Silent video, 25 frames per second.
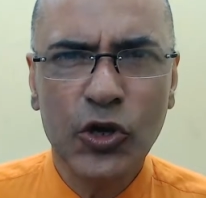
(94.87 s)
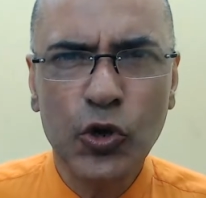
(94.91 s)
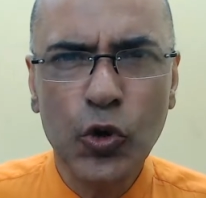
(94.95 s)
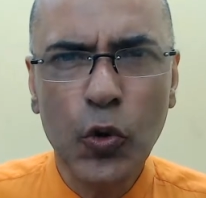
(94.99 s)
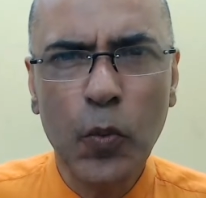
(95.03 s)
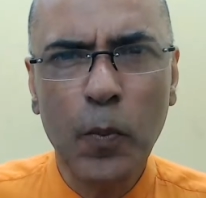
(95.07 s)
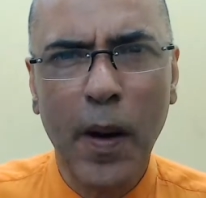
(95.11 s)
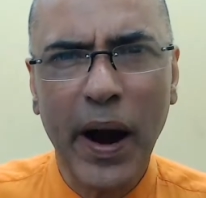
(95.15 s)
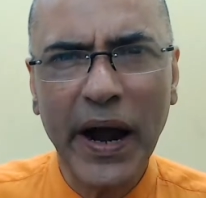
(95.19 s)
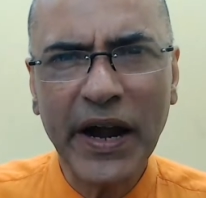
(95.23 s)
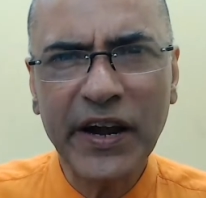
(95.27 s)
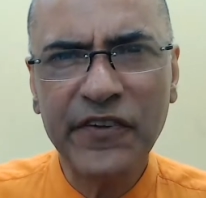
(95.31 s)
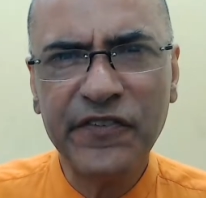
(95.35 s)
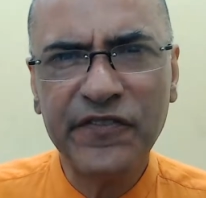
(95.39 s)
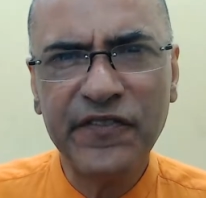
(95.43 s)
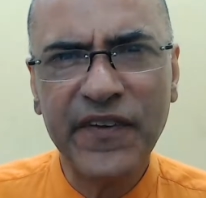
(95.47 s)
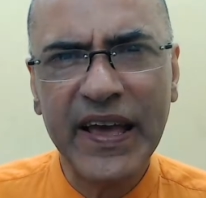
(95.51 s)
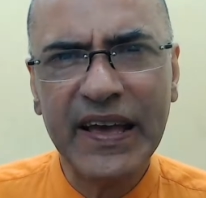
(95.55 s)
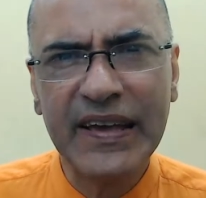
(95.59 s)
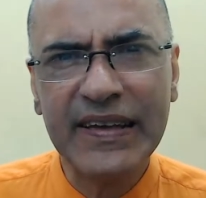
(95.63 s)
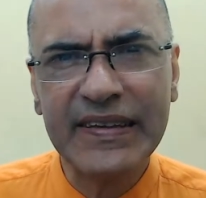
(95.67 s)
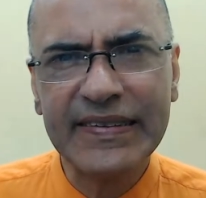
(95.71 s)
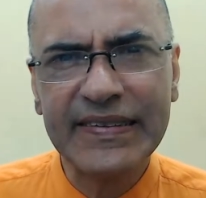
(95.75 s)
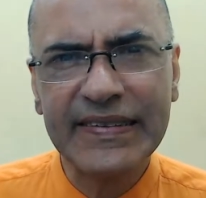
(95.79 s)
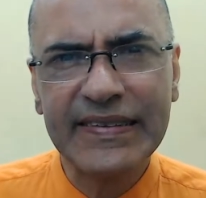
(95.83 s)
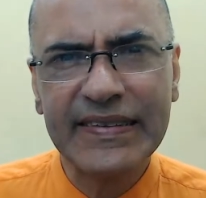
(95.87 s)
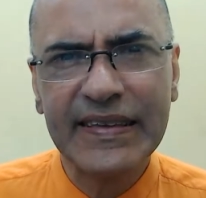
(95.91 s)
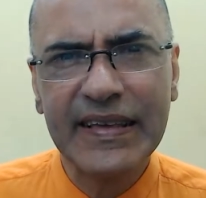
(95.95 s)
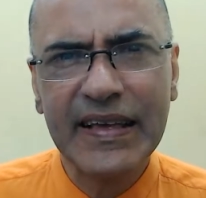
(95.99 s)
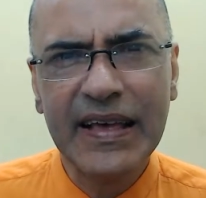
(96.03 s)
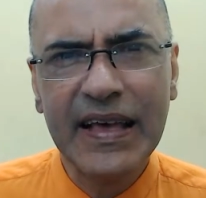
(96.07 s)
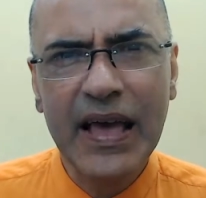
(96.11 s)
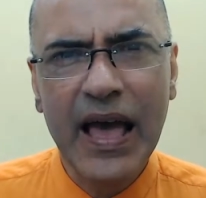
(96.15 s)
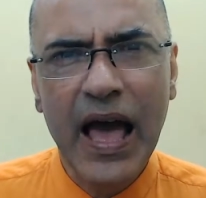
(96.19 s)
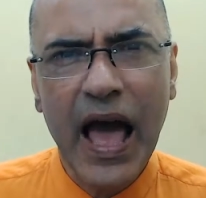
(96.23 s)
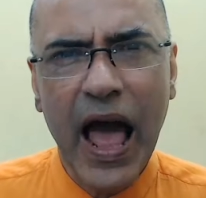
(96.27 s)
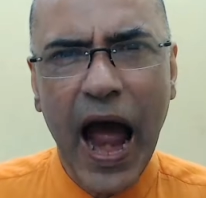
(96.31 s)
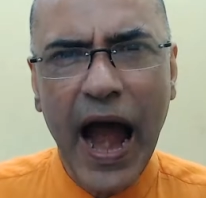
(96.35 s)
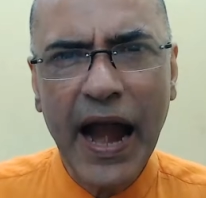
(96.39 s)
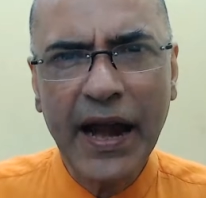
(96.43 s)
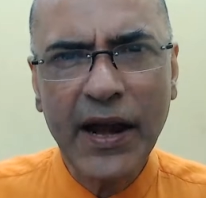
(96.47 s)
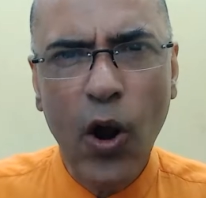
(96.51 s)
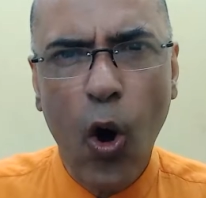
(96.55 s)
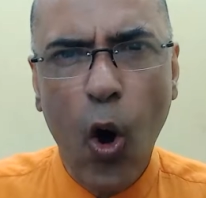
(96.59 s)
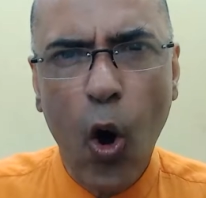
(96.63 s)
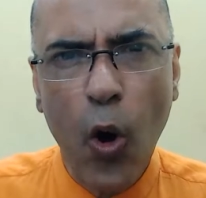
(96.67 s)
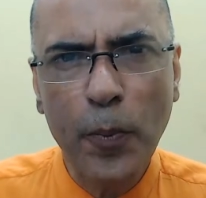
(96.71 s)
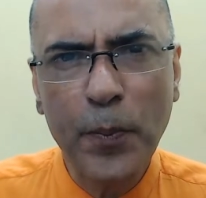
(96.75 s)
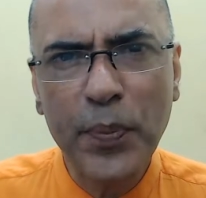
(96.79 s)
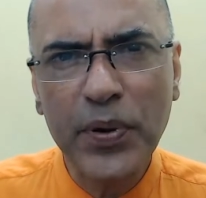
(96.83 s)
You might face
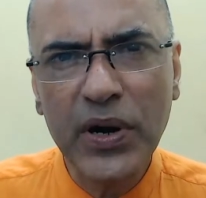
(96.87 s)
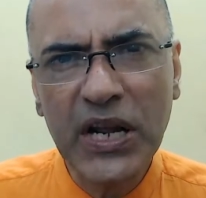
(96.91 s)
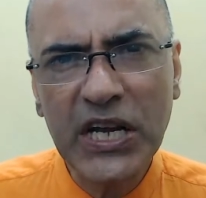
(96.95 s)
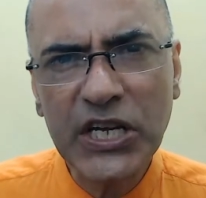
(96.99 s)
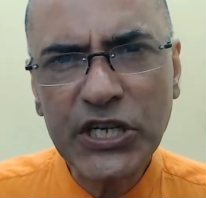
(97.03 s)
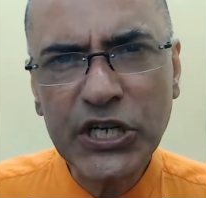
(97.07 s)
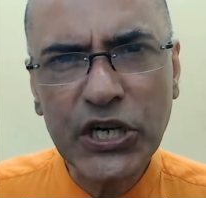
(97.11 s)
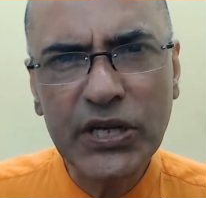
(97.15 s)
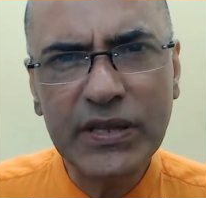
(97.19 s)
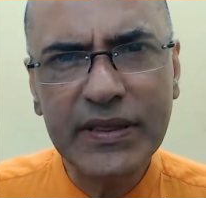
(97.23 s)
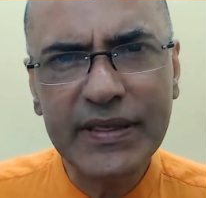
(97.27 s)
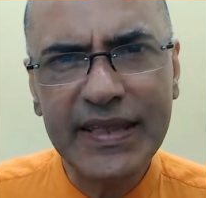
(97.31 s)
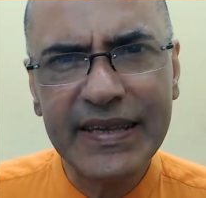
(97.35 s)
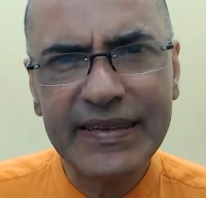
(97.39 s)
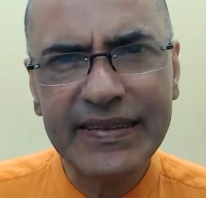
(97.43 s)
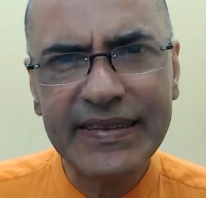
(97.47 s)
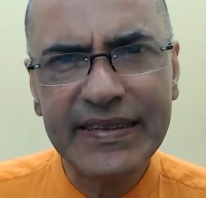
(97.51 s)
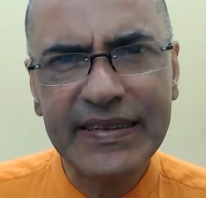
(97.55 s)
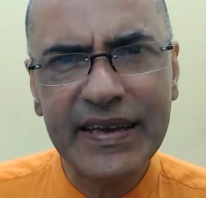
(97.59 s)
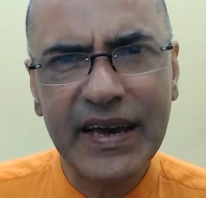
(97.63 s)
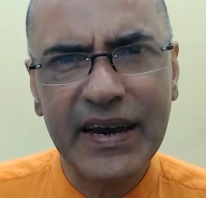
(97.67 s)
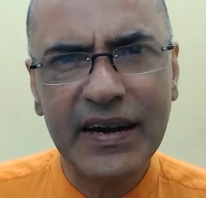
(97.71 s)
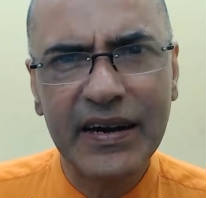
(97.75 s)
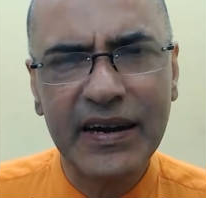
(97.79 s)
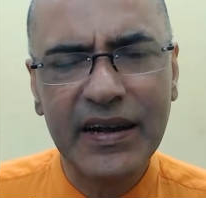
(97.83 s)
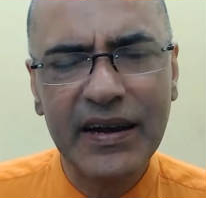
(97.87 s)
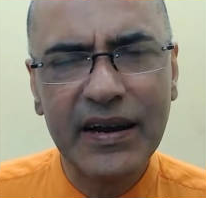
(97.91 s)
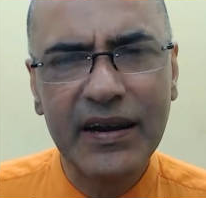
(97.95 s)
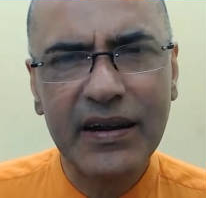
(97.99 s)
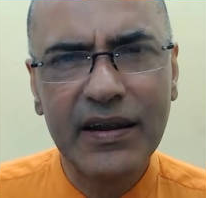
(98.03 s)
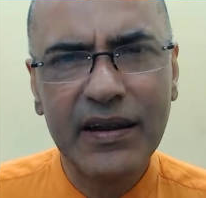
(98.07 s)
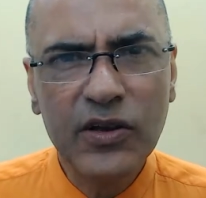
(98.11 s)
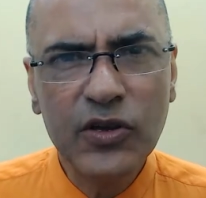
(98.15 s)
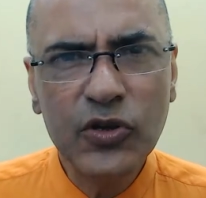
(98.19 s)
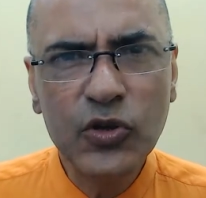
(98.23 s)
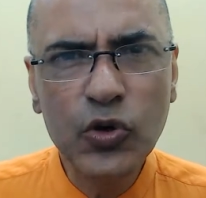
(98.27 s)
an operation this year.